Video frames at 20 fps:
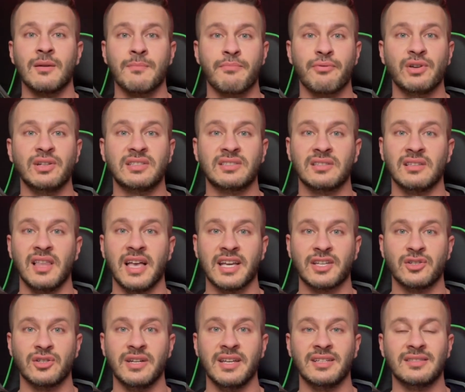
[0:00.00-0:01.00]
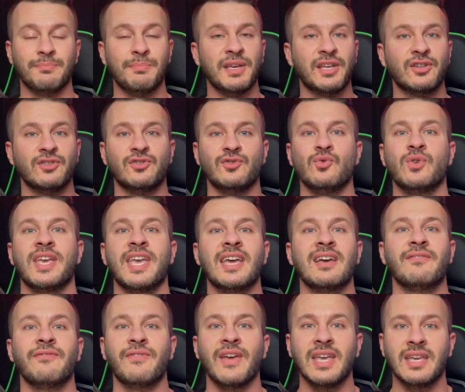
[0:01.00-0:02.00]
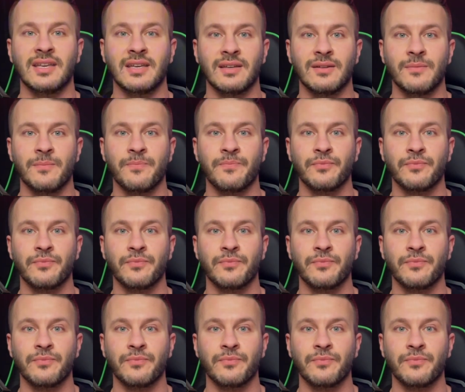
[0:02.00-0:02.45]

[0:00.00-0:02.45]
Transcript: pre selection is because you can't fake it.